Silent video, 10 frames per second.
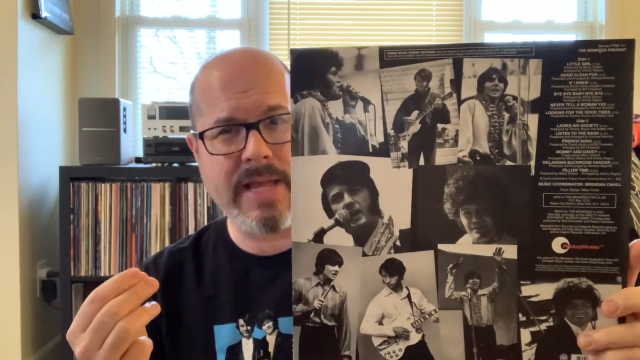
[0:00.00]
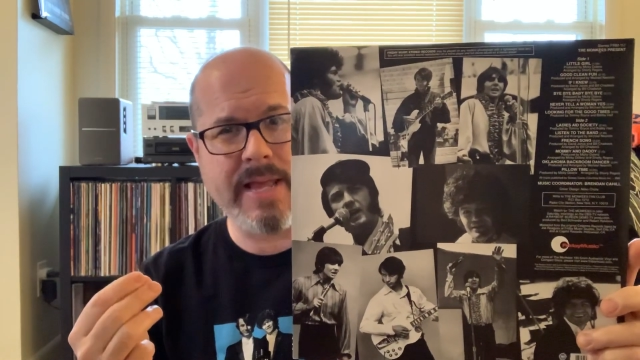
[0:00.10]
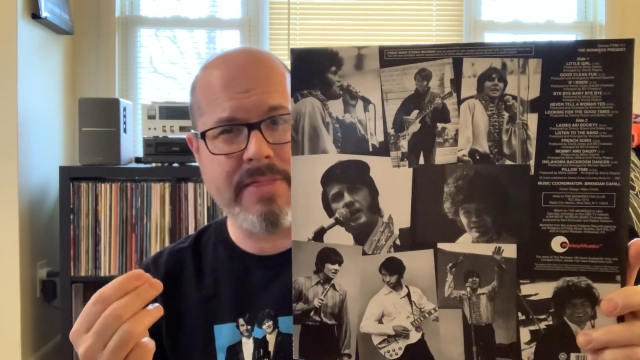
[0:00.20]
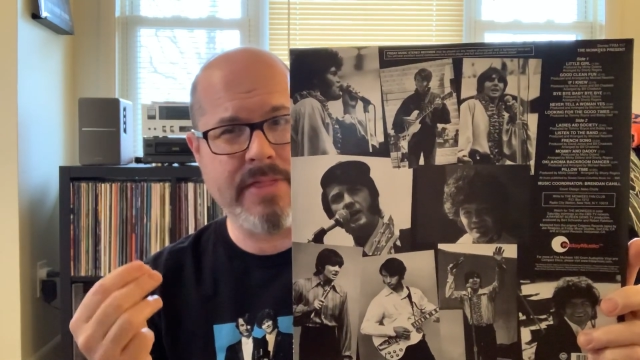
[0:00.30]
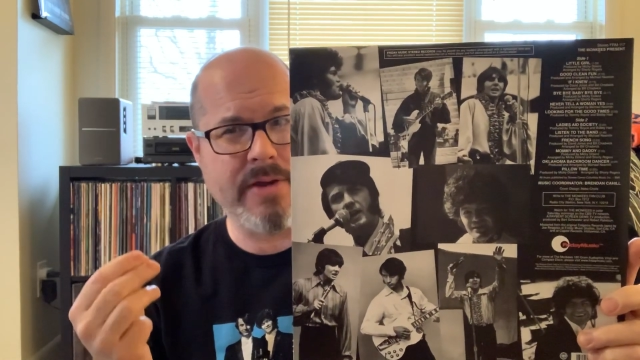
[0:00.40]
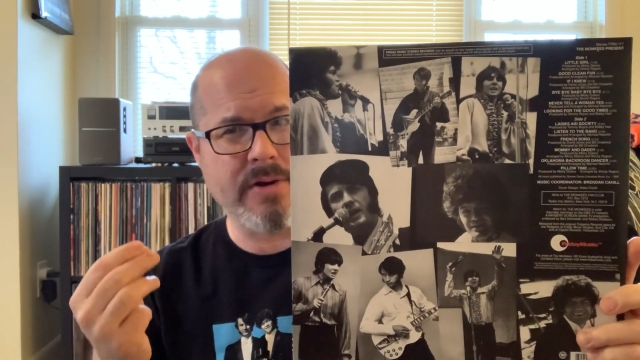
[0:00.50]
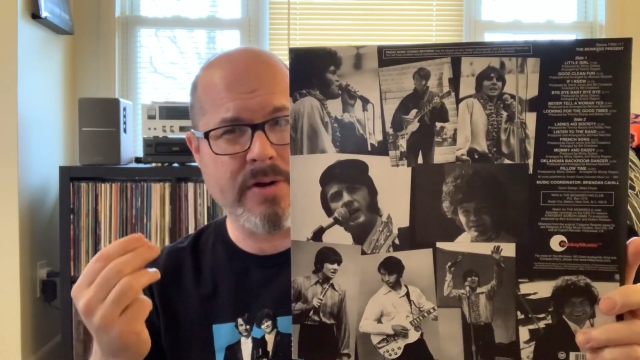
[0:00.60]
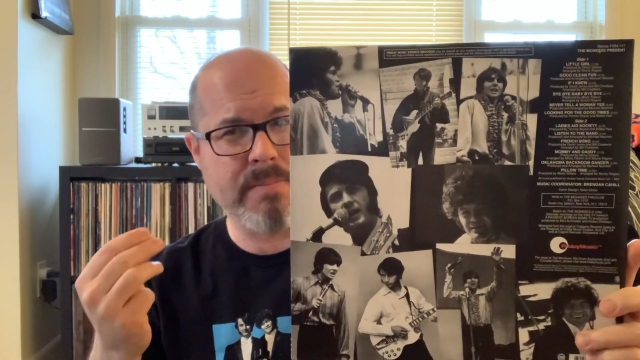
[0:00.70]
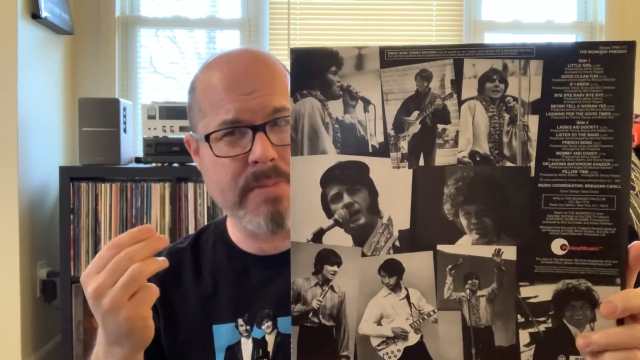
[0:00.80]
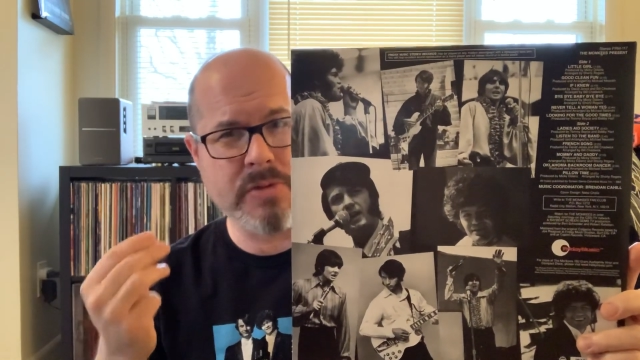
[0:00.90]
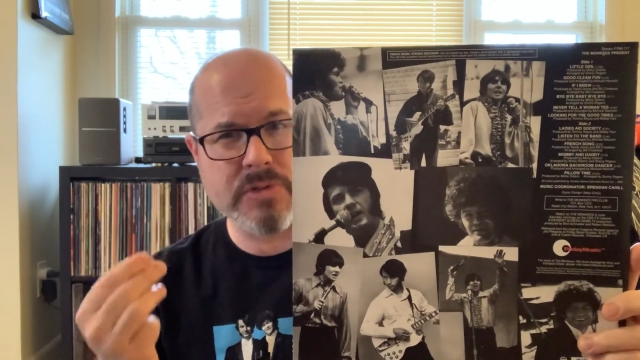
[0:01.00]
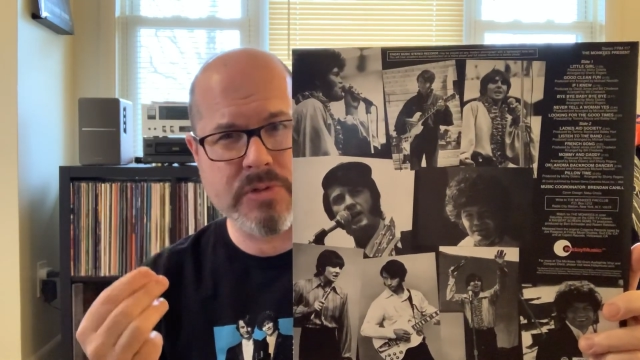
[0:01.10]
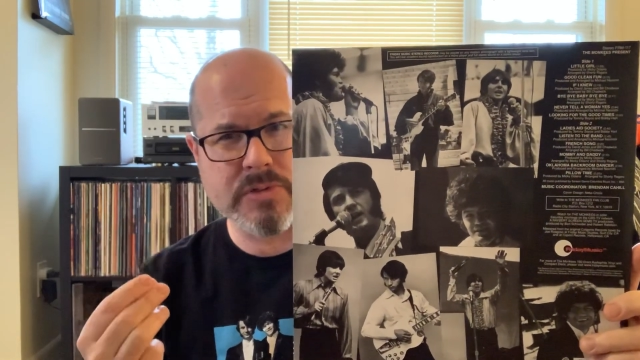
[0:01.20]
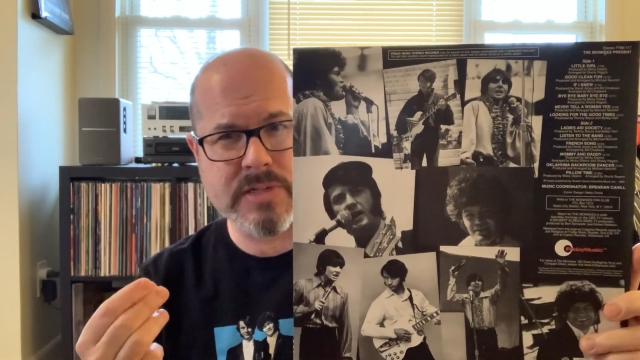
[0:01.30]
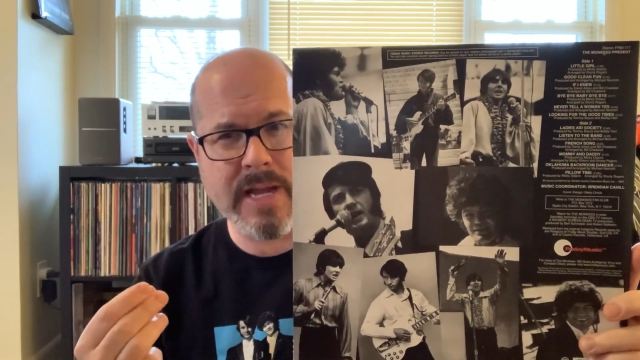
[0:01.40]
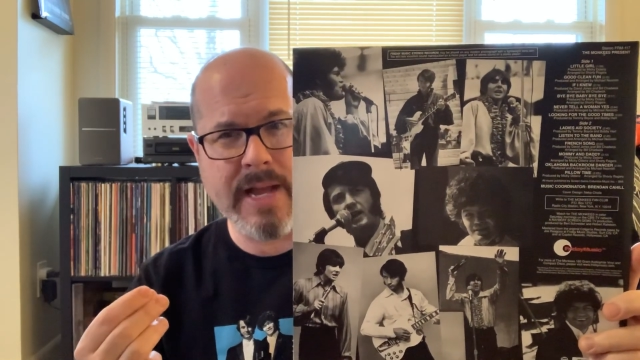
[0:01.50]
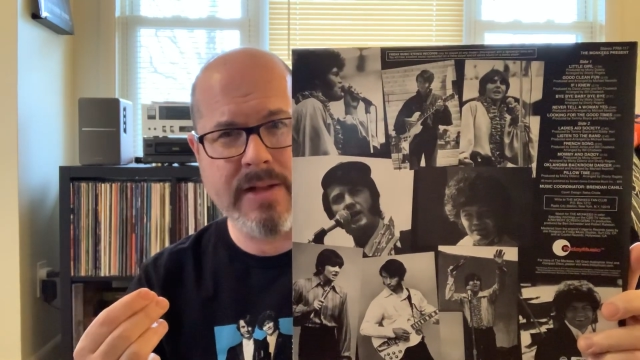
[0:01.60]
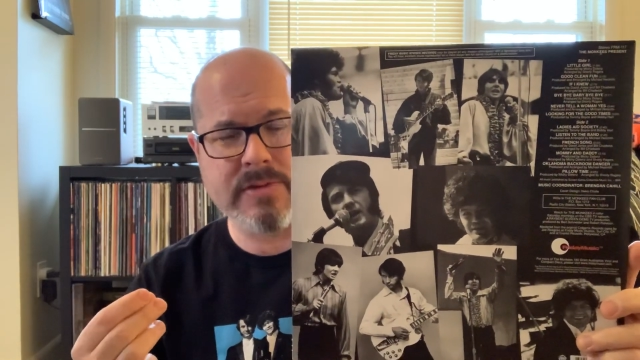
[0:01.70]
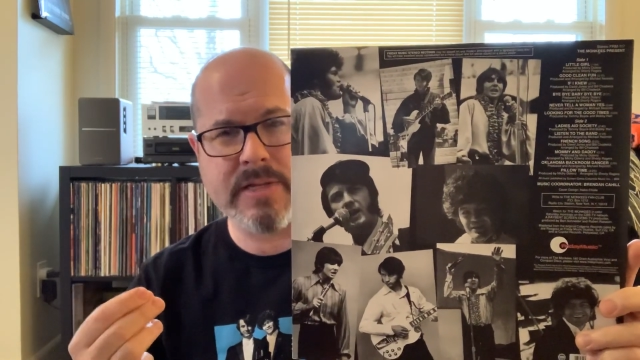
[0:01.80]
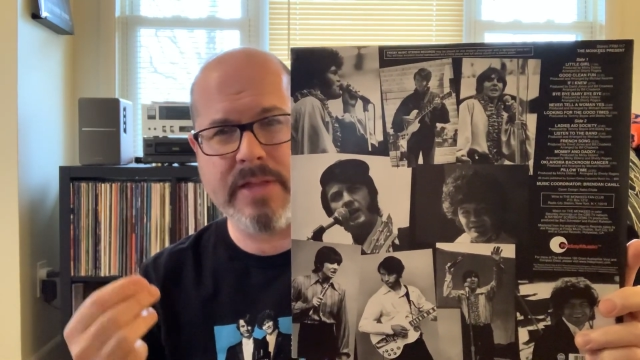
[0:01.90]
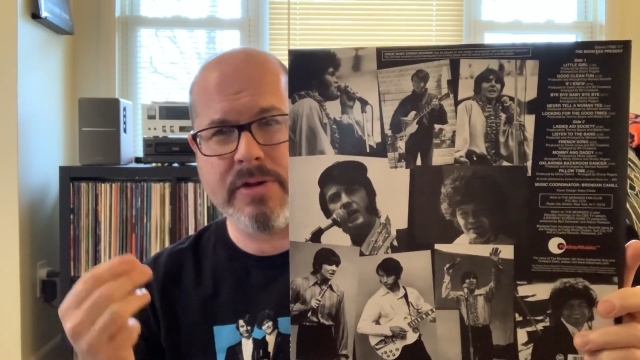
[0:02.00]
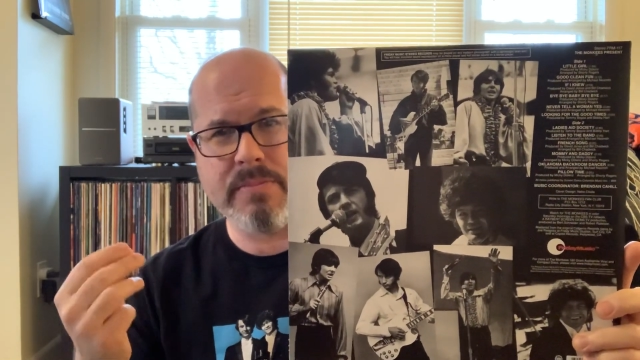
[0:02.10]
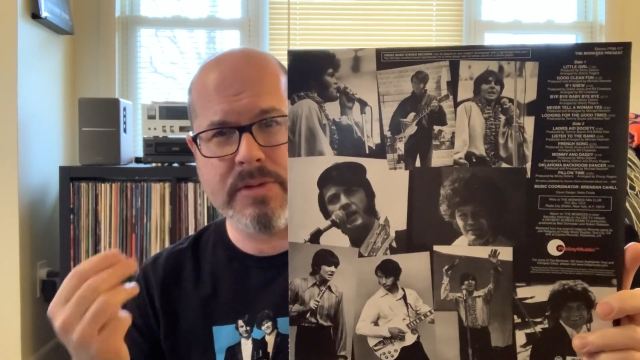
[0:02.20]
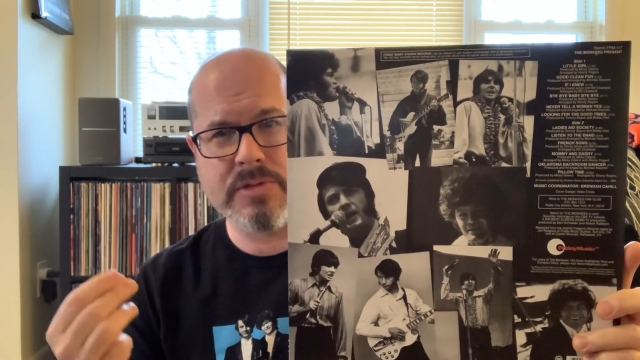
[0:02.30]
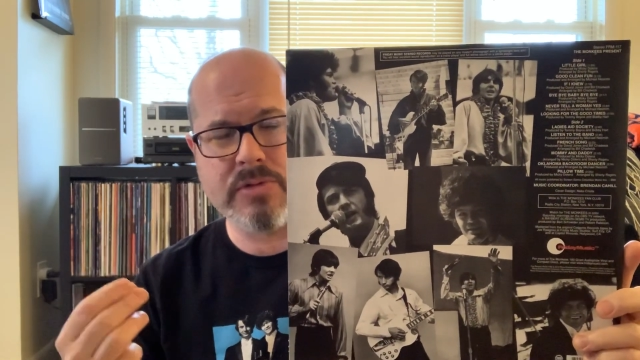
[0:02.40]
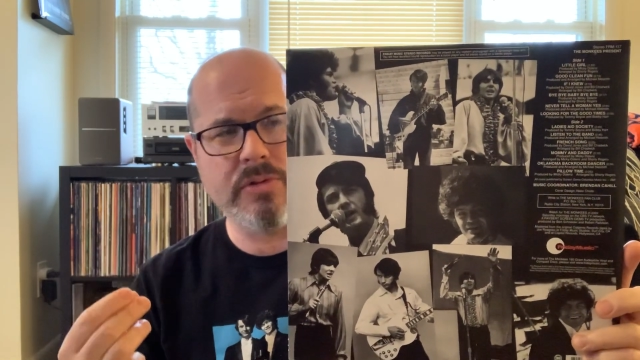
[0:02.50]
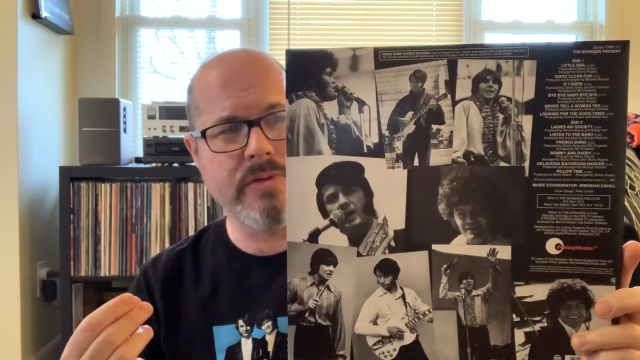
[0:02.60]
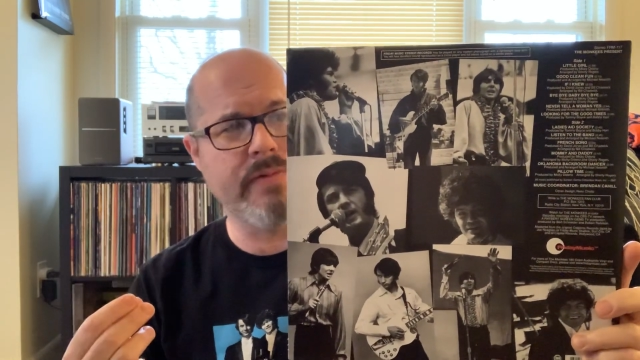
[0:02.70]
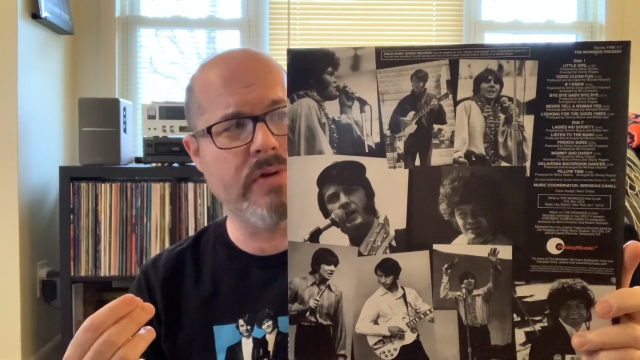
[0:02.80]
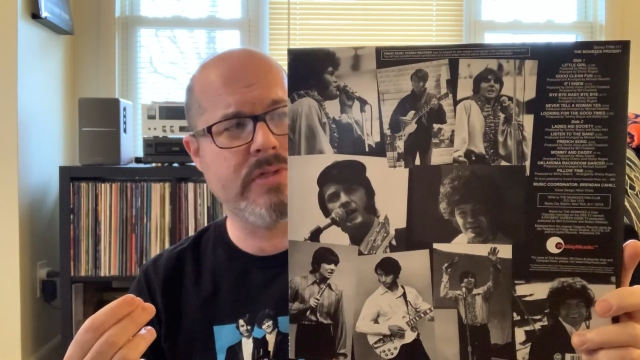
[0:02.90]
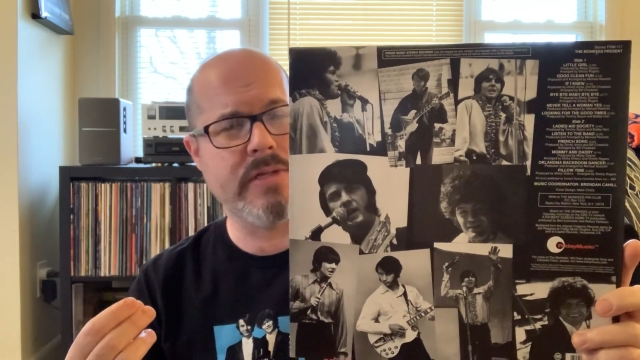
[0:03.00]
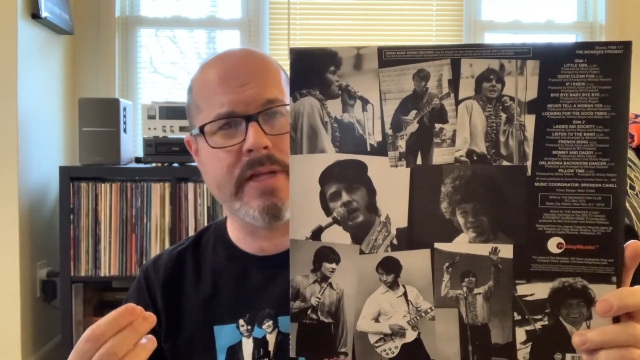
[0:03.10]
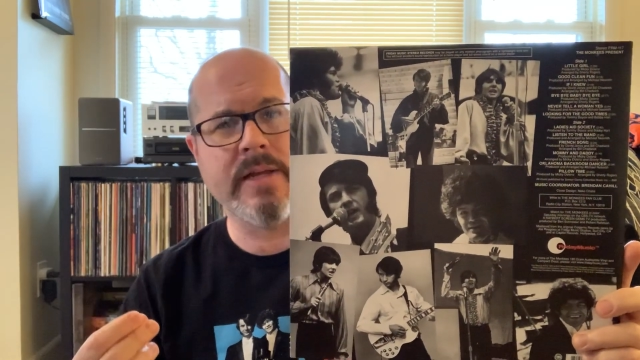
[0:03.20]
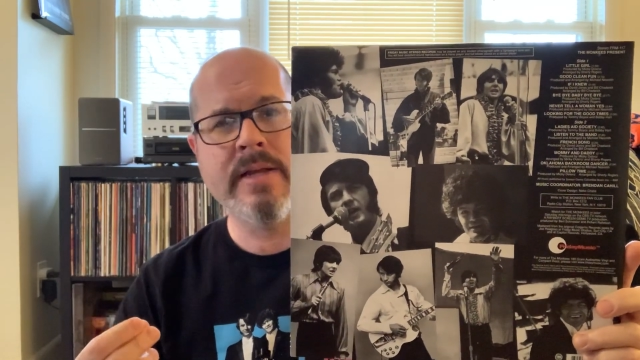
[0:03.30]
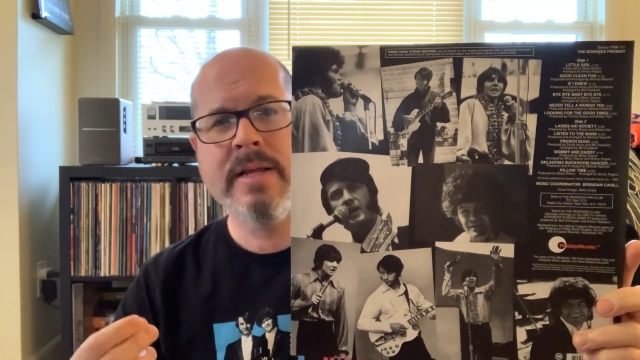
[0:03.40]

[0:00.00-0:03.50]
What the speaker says: and their musical styles and their musical diversity.